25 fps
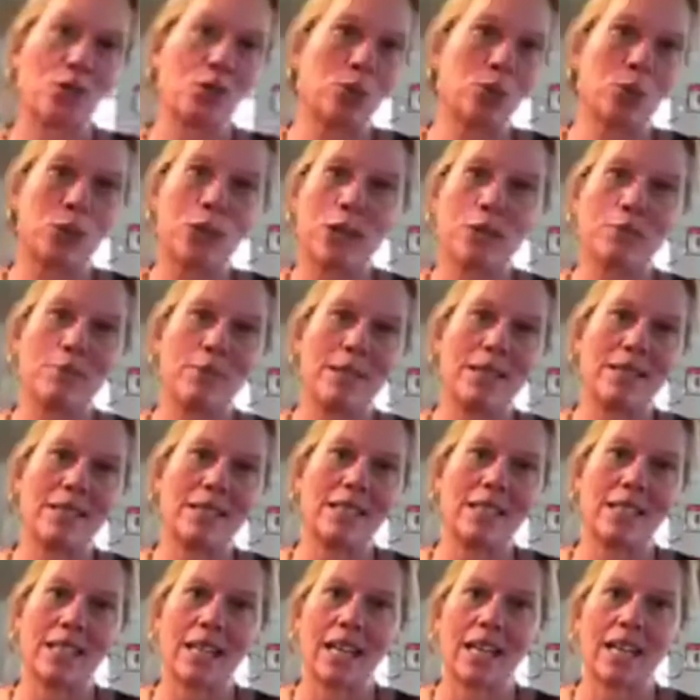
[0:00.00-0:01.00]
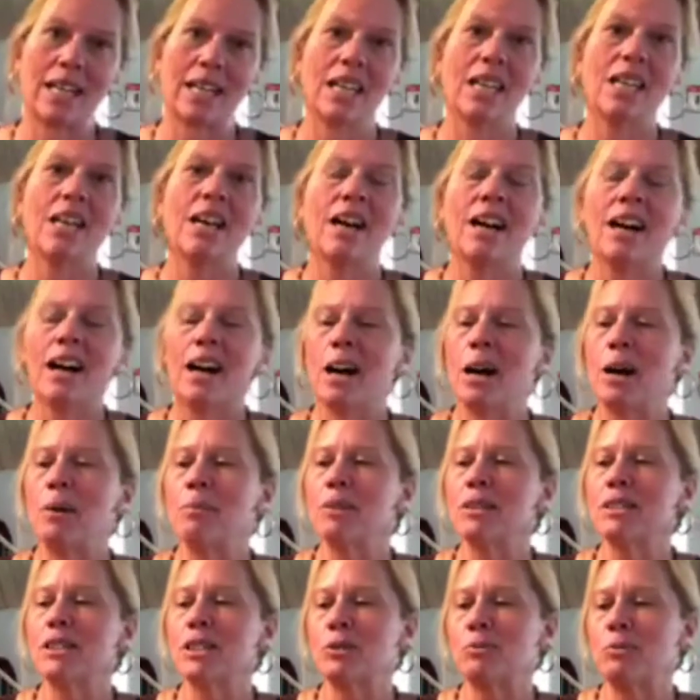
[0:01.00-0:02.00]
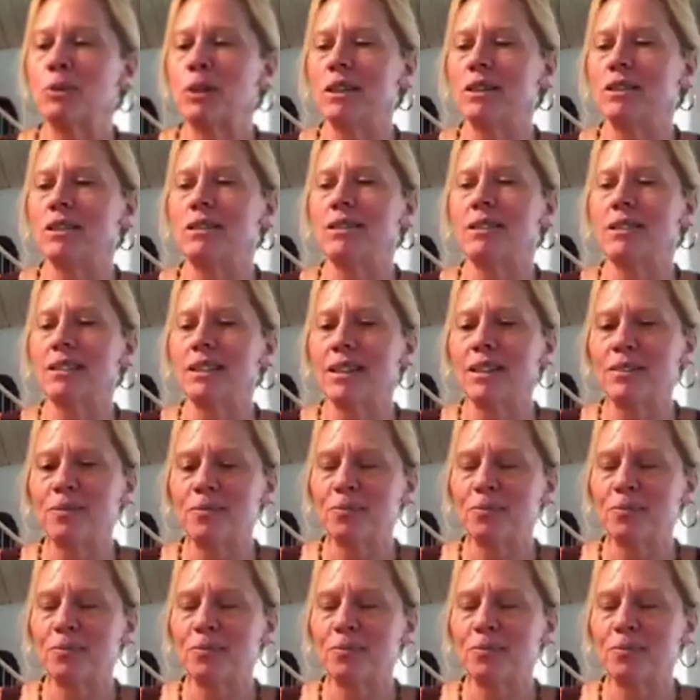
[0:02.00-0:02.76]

joining me today. Um, this has been,